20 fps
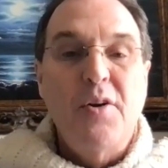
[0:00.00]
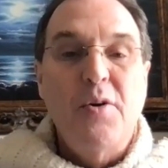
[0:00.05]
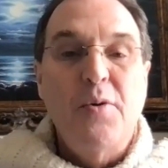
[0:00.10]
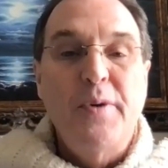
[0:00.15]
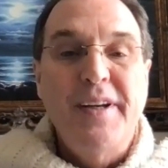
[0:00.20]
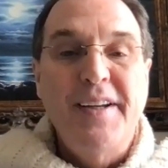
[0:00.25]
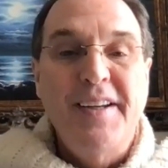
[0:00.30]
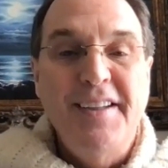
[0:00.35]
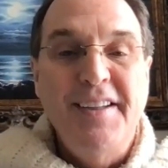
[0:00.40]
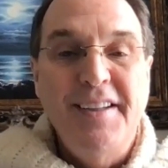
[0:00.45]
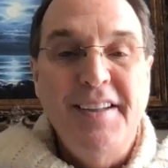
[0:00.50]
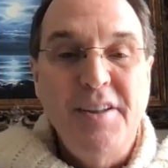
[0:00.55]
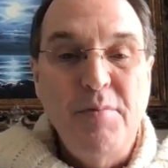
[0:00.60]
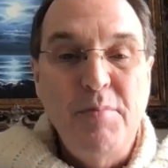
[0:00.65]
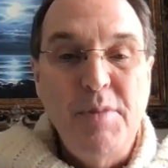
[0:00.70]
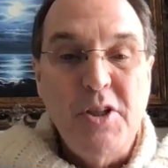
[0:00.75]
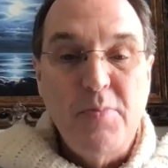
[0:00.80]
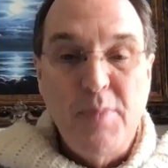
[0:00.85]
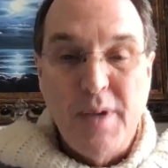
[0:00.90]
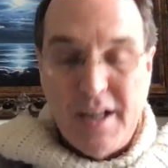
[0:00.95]

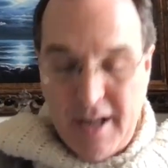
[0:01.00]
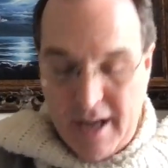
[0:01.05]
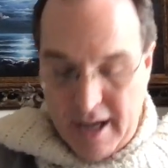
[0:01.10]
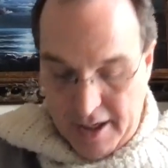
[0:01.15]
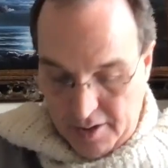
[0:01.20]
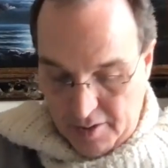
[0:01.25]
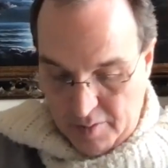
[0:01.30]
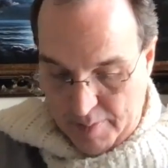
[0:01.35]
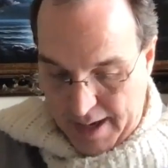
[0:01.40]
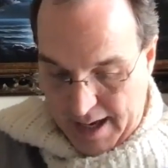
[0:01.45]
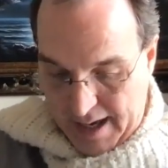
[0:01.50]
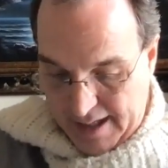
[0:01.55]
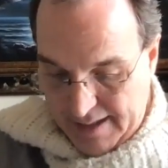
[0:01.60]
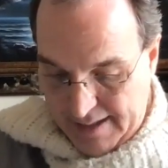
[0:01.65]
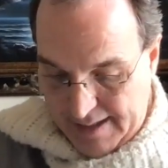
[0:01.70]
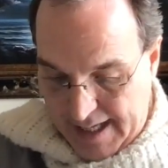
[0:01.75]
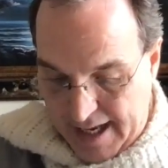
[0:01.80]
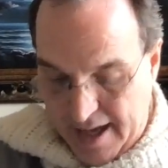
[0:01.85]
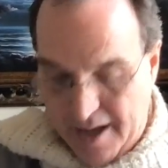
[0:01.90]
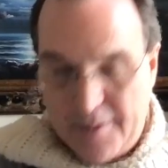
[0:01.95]
Mitch
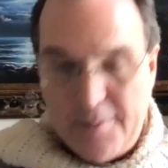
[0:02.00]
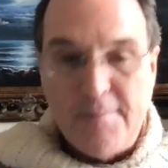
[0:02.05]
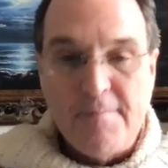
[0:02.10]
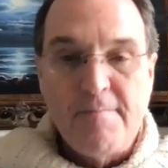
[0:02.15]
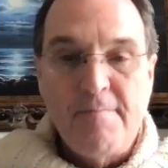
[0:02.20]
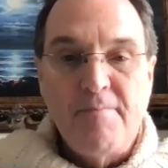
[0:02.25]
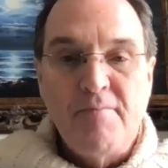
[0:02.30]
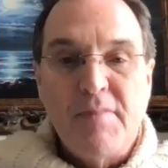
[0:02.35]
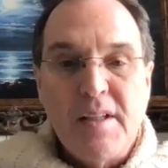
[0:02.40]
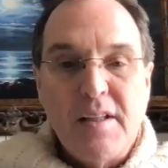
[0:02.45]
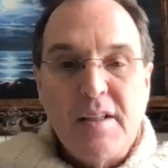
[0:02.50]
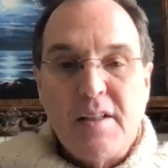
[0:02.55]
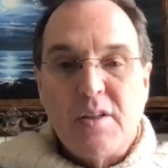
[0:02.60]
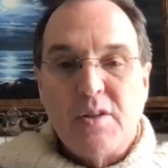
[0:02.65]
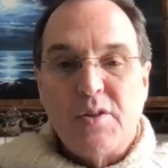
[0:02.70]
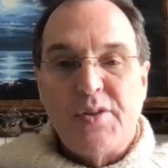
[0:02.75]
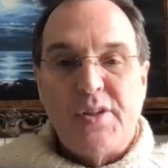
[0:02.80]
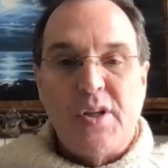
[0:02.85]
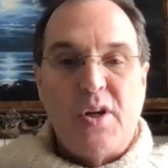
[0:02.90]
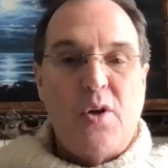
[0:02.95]
McConnell backed down.
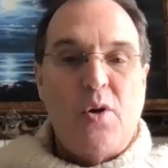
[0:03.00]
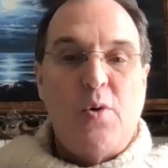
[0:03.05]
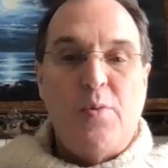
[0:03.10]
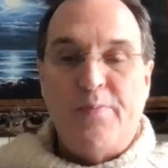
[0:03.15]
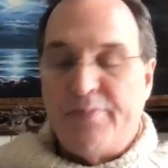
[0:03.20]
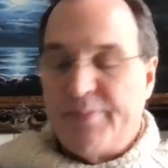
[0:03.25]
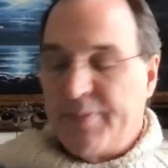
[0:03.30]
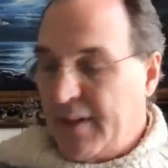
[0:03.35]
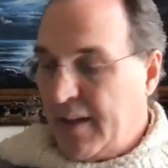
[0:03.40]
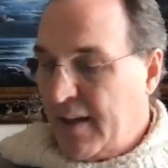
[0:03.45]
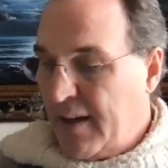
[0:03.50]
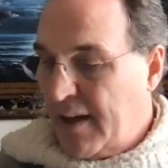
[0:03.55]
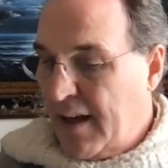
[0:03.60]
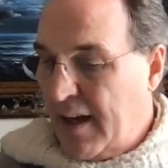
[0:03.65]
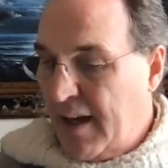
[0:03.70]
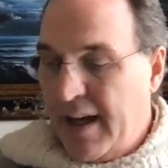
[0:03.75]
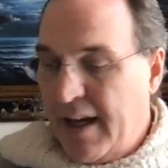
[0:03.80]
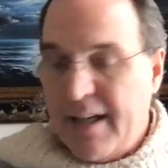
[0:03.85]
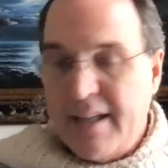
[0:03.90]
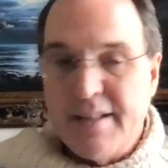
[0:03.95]
So
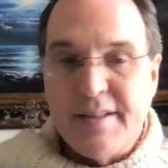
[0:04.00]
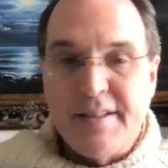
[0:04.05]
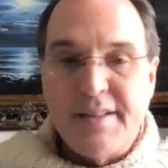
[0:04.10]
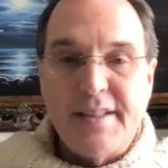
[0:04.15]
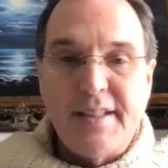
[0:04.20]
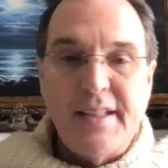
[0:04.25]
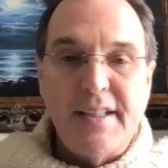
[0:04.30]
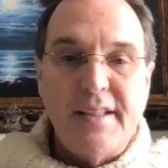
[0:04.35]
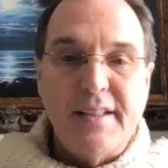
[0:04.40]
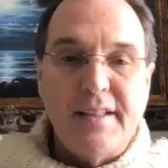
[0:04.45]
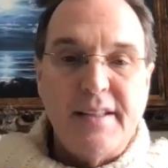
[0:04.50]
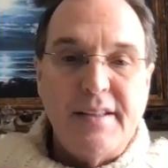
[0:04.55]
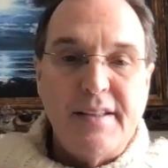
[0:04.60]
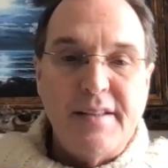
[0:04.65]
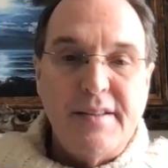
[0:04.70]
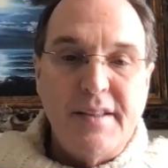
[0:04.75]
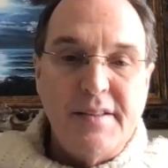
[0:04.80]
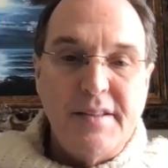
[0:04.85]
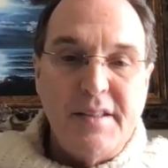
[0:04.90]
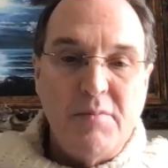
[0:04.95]
I can
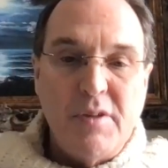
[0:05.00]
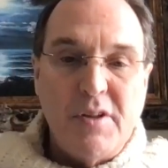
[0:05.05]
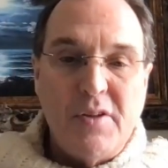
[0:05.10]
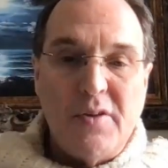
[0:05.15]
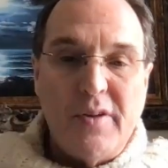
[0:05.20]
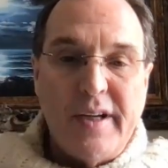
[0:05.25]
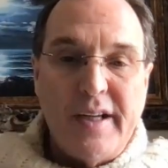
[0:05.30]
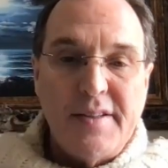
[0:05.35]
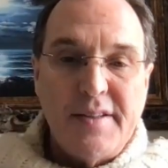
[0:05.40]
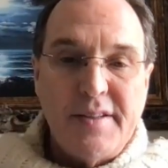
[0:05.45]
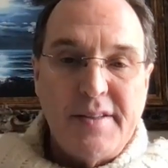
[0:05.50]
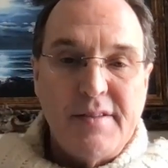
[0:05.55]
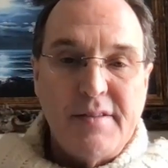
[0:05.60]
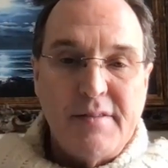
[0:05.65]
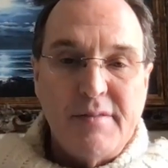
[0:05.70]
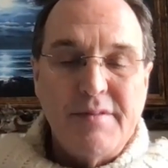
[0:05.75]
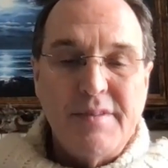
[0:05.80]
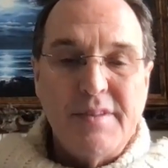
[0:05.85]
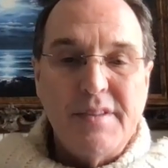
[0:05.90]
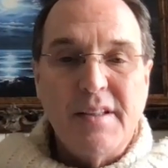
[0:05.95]
see the
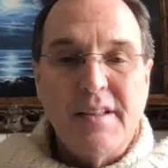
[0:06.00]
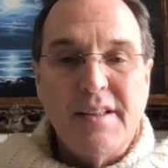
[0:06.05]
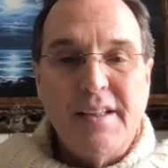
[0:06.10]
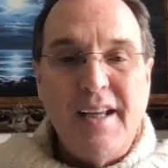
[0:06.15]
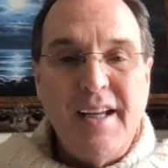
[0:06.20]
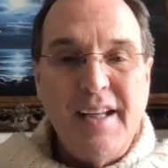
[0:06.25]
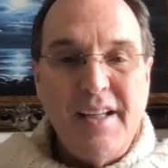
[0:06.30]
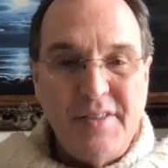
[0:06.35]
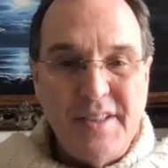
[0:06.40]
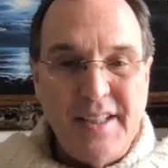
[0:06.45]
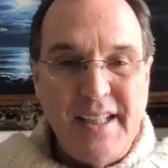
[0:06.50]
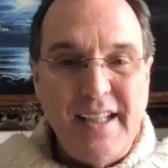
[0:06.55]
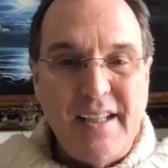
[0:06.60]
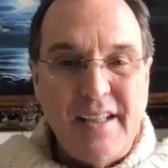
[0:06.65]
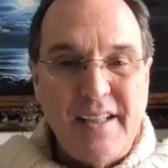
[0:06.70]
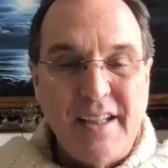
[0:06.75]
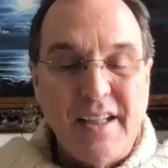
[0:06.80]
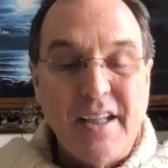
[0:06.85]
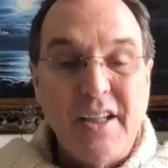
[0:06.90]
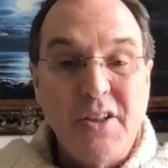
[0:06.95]
Democrats
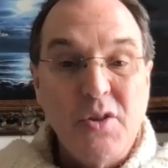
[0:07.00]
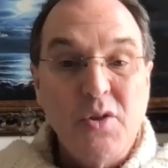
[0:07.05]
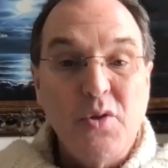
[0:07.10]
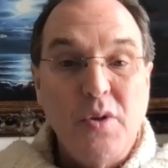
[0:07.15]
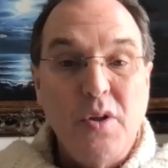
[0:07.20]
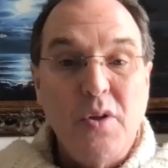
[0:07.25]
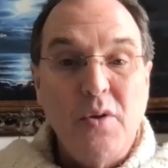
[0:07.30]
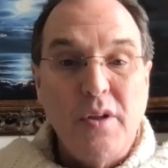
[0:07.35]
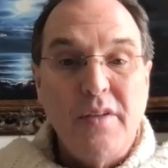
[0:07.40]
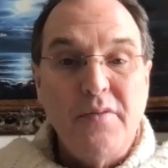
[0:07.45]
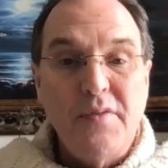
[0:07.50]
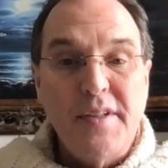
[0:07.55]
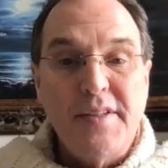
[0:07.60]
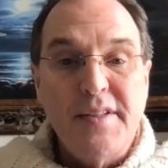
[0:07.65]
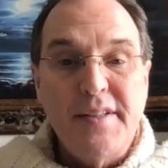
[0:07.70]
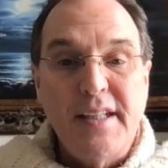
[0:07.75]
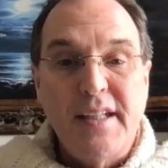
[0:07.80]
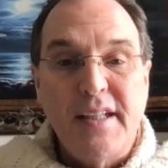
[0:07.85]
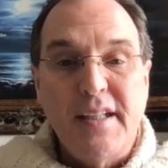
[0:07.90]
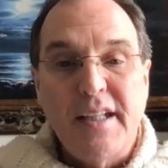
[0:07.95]
kind of taking
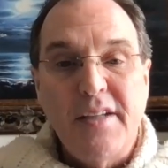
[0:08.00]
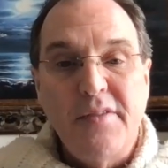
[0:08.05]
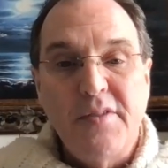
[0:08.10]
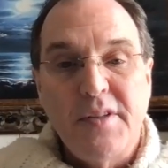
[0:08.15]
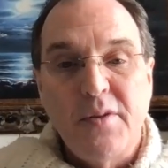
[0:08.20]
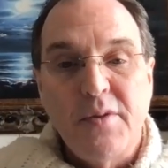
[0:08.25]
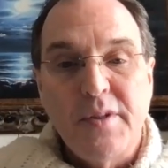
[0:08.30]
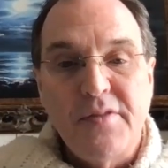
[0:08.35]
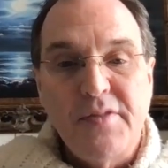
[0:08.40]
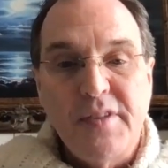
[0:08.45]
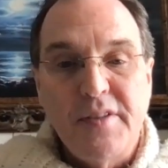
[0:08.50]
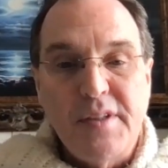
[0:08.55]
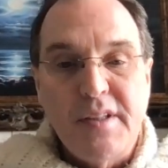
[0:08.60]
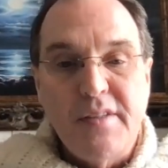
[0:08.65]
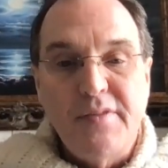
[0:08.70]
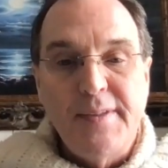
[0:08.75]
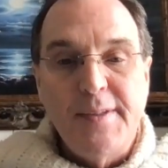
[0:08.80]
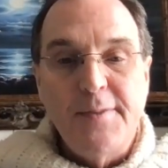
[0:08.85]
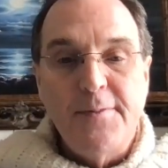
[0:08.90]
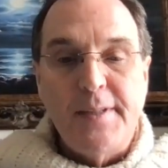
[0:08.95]
control of the Senate, even
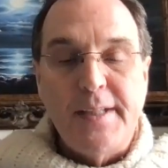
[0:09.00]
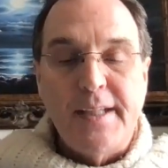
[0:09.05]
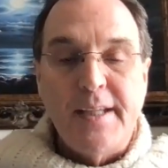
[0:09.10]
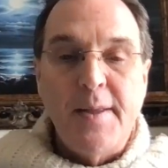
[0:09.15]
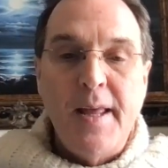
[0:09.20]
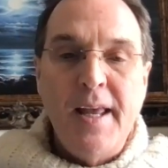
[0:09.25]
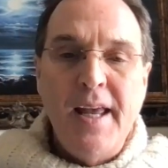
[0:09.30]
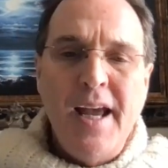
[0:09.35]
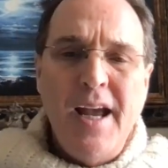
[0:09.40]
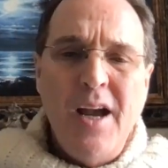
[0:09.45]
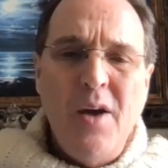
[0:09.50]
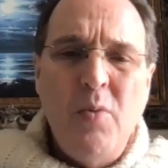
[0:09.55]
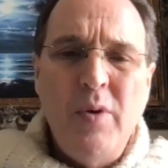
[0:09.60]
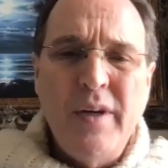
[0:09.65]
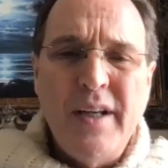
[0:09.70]
though it's 50-50.